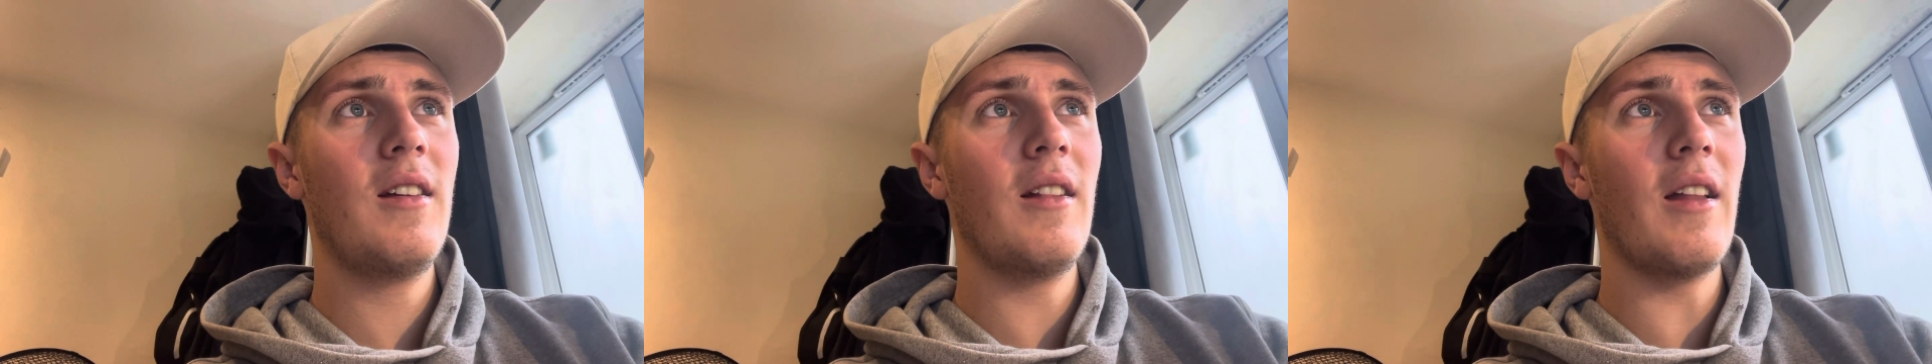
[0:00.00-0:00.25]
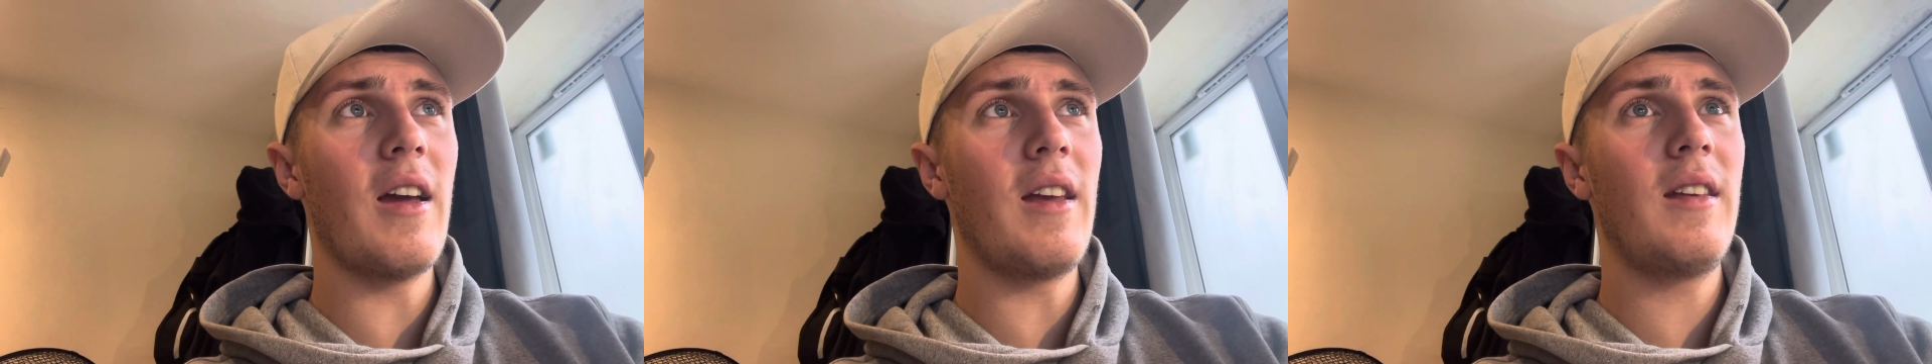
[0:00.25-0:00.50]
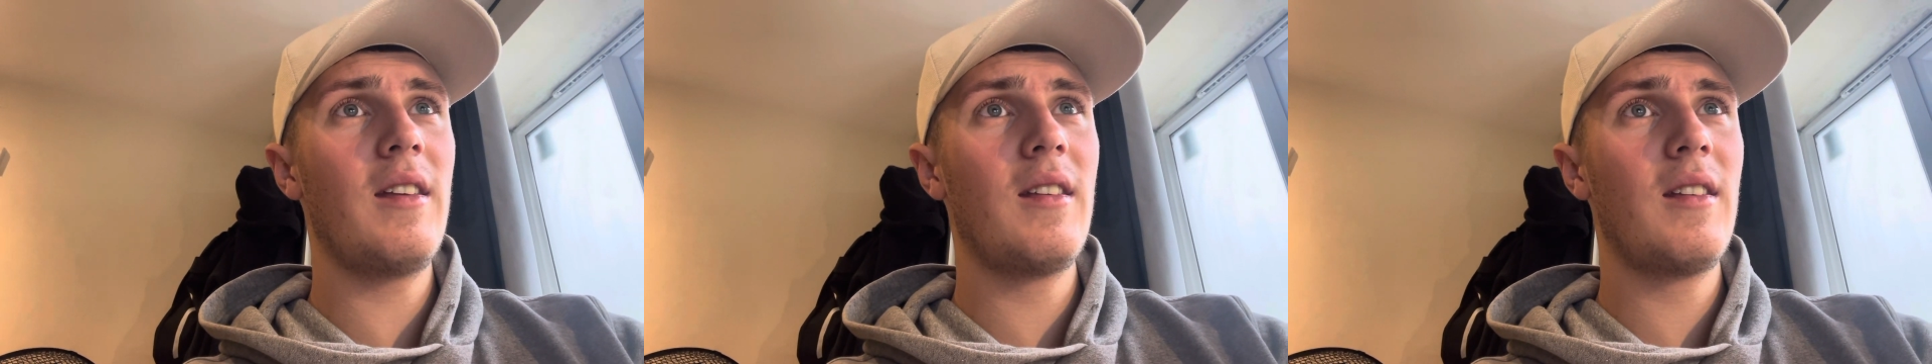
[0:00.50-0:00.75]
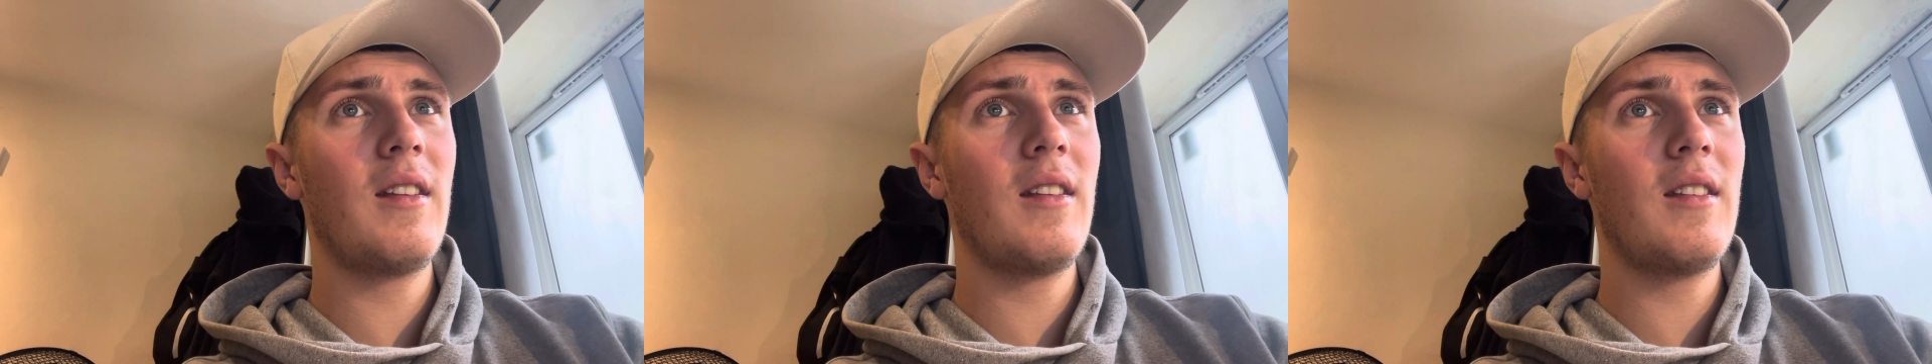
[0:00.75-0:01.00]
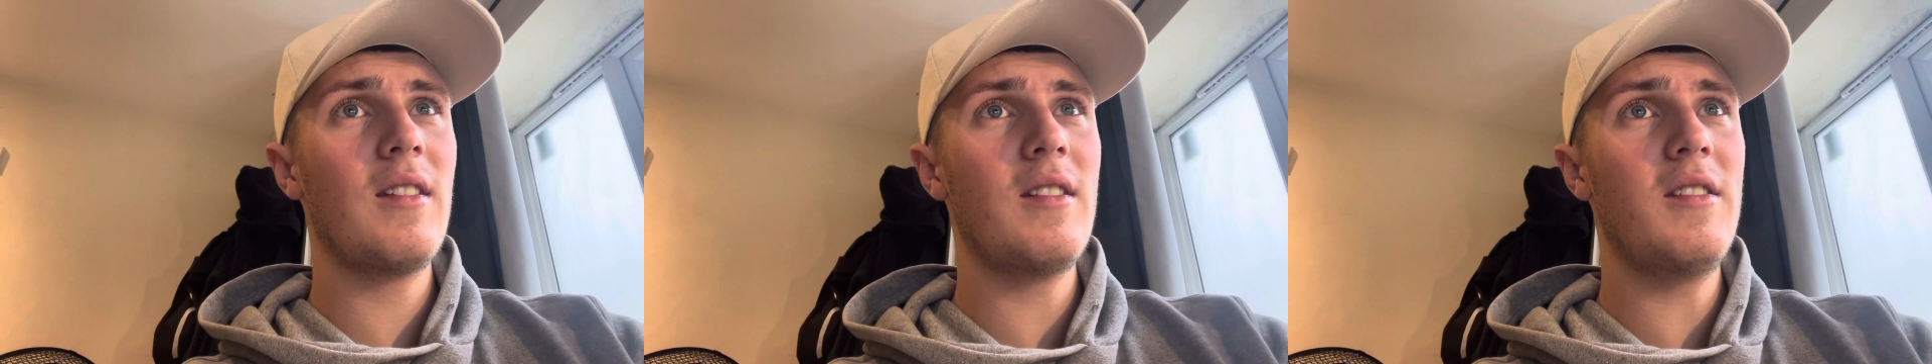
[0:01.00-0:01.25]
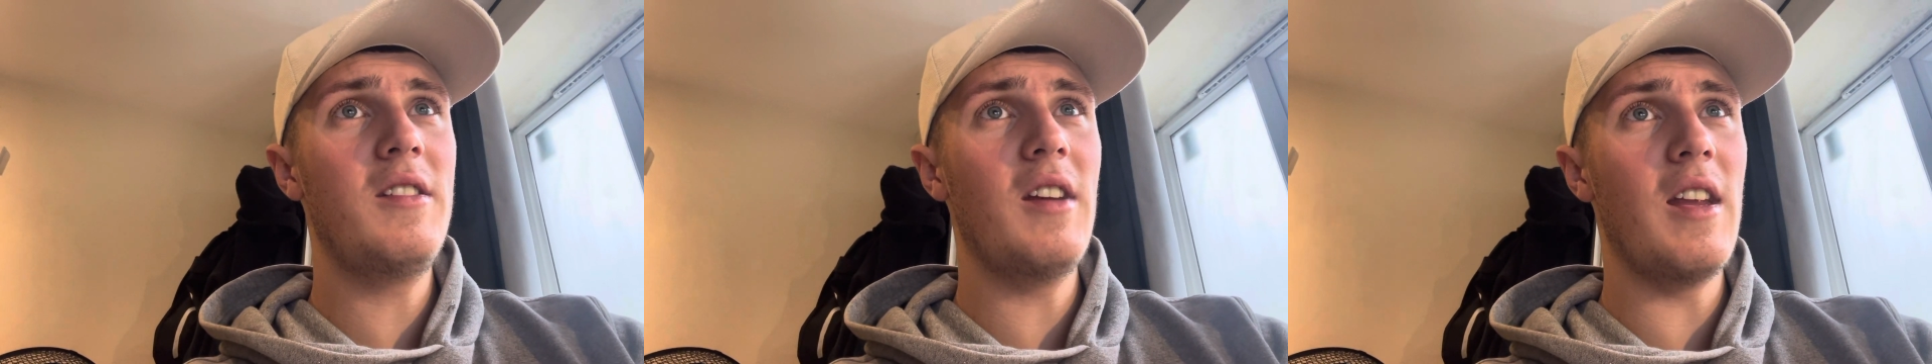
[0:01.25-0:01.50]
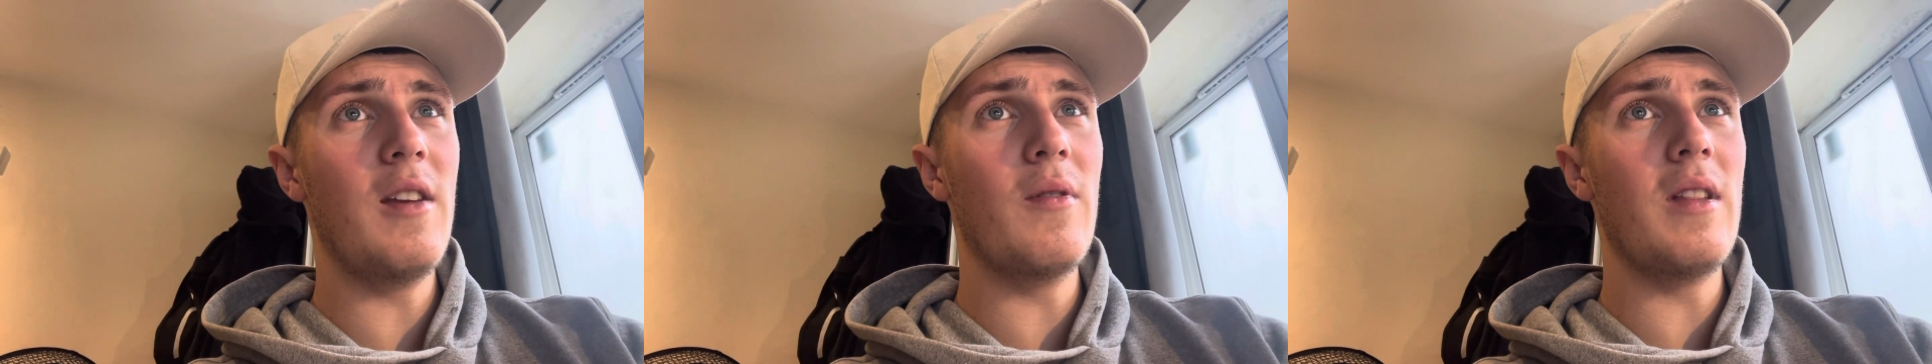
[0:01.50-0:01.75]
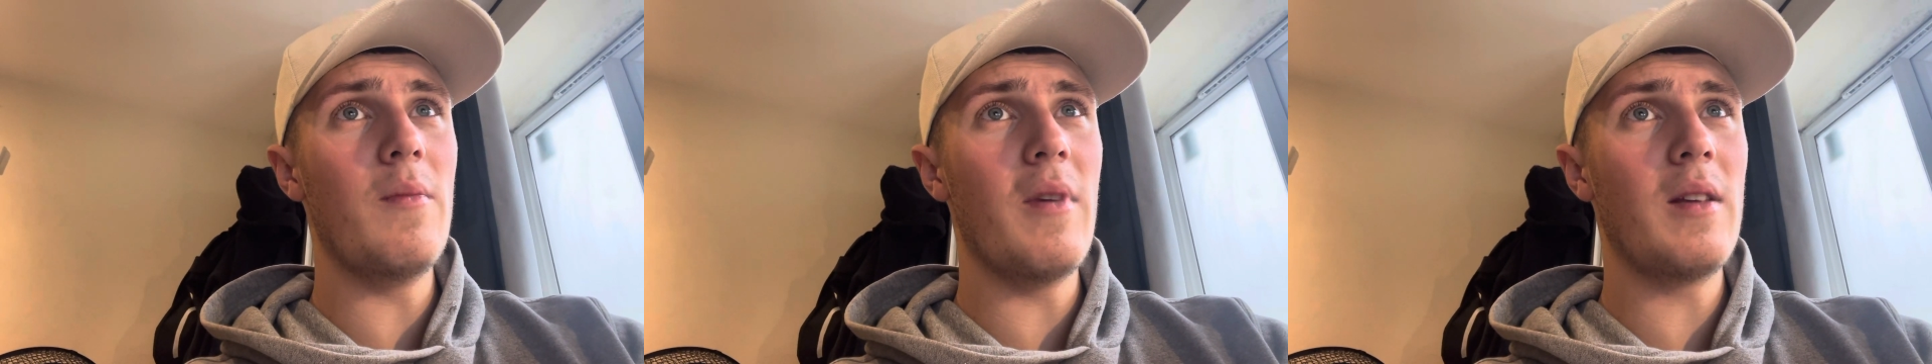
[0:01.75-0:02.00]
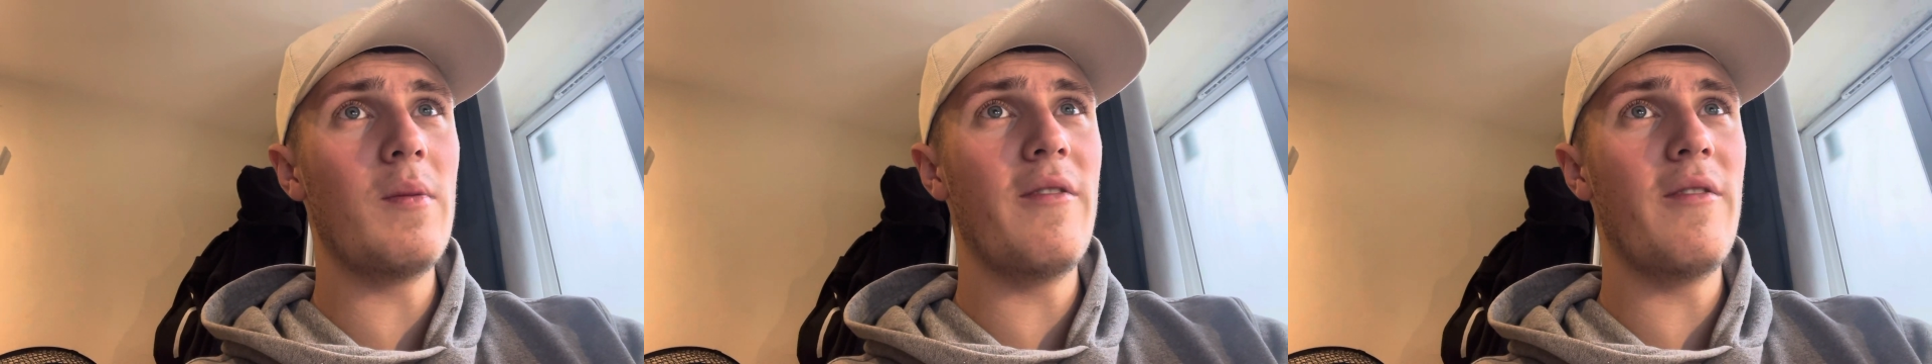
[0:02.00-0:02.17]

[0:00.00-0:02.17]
Like, genuinely makes